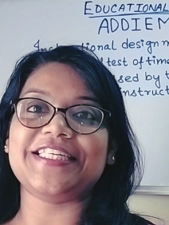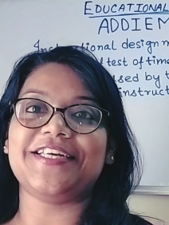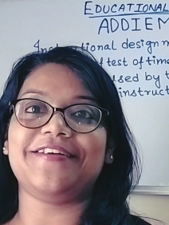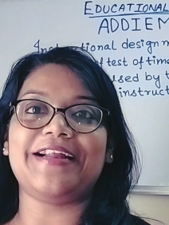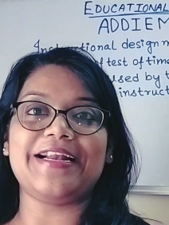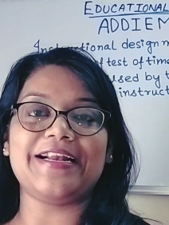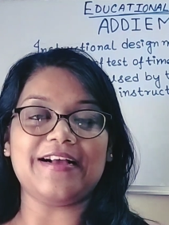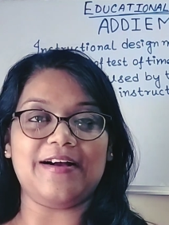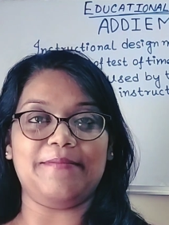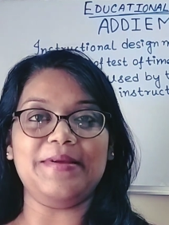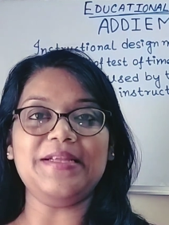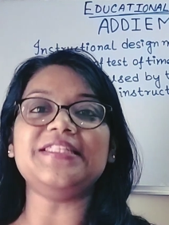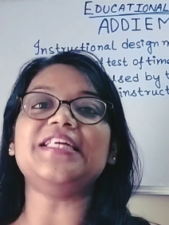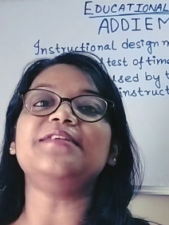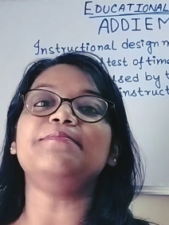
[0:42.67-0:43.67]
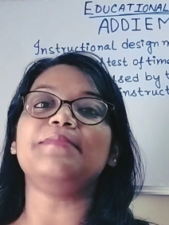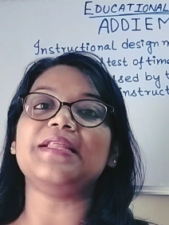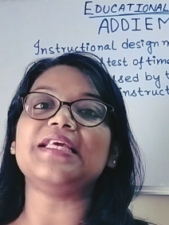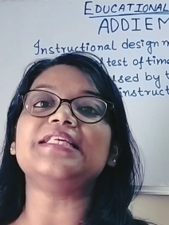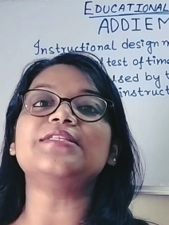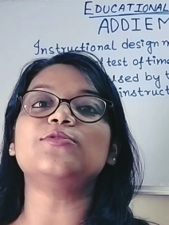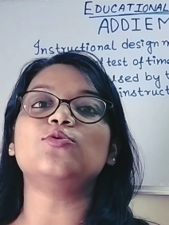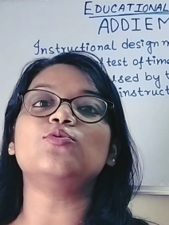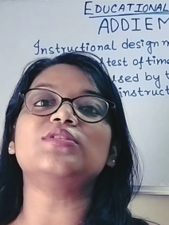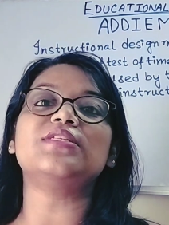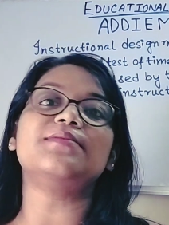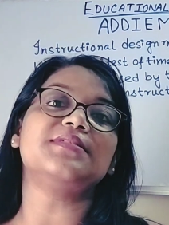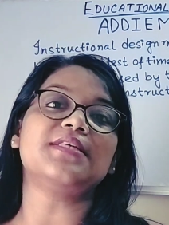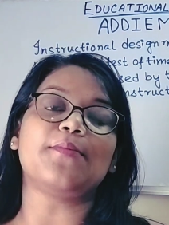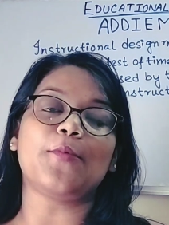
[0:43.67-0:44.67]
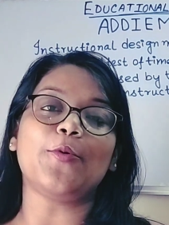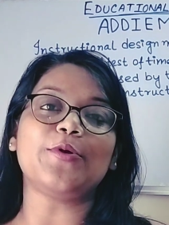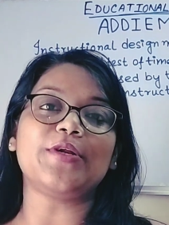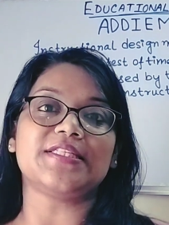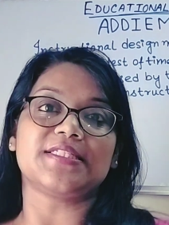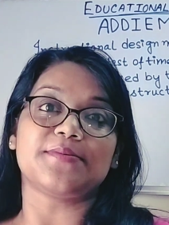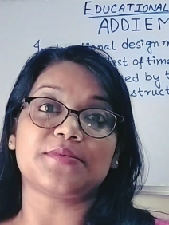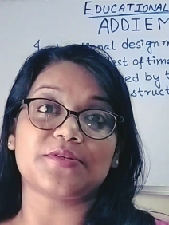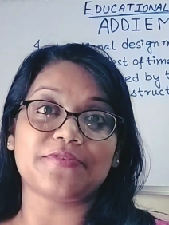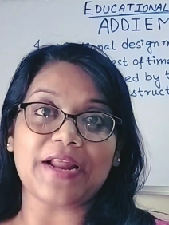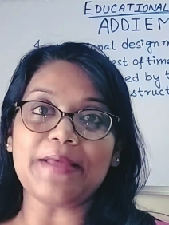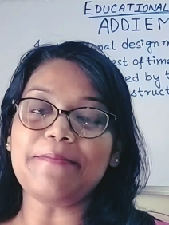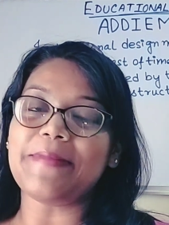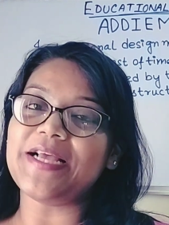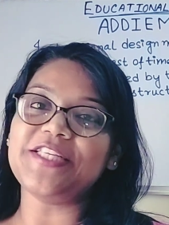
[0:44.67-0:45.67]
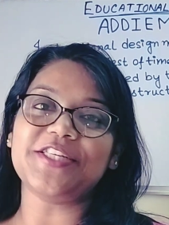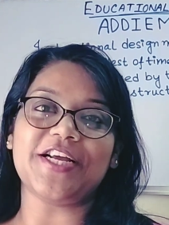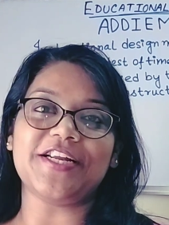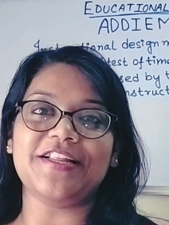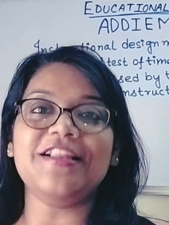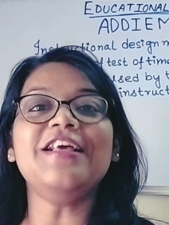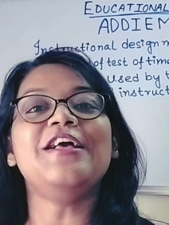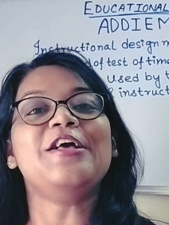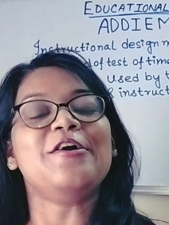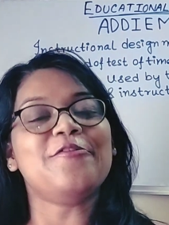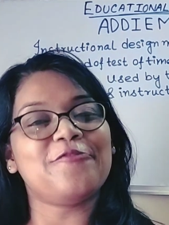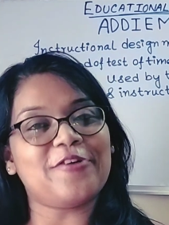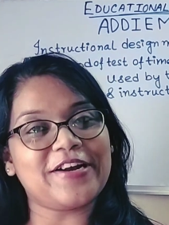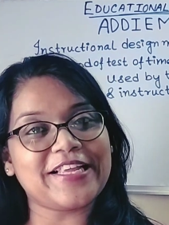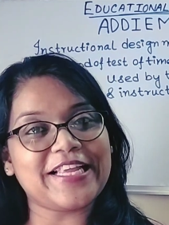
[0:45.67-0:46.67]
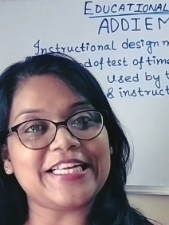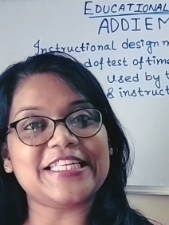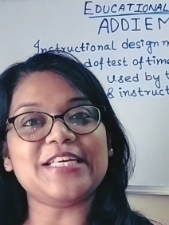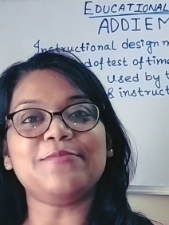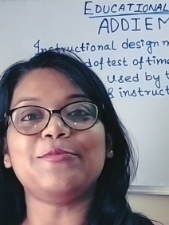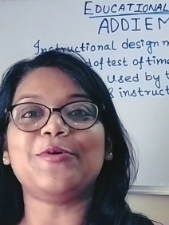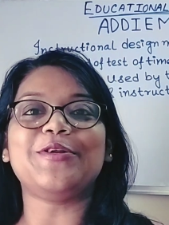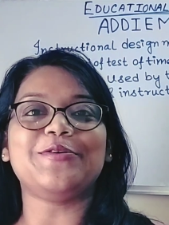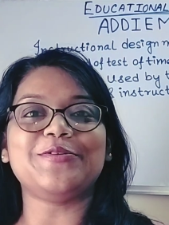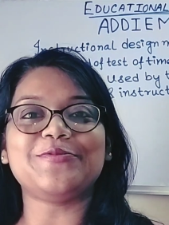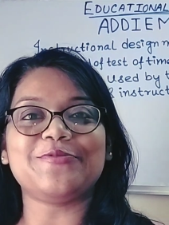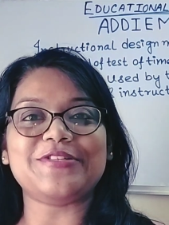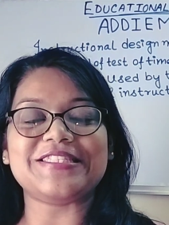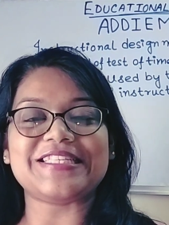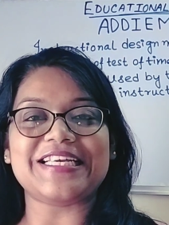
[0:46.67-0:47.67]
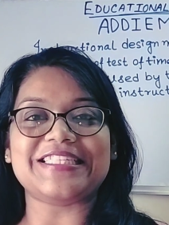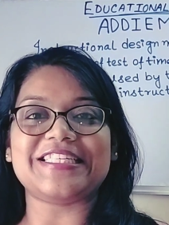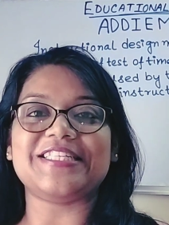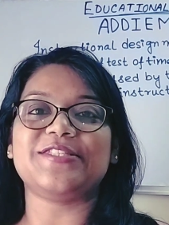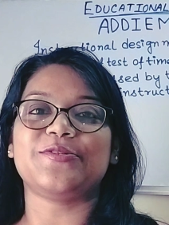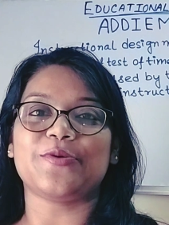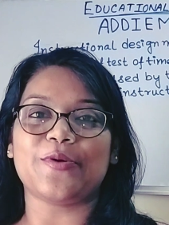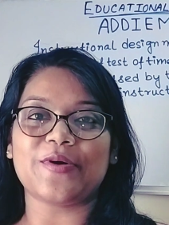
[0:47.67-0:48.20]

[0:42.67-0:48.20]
share and comment, and please do some support and subscribe my channel for getting more useful sessions.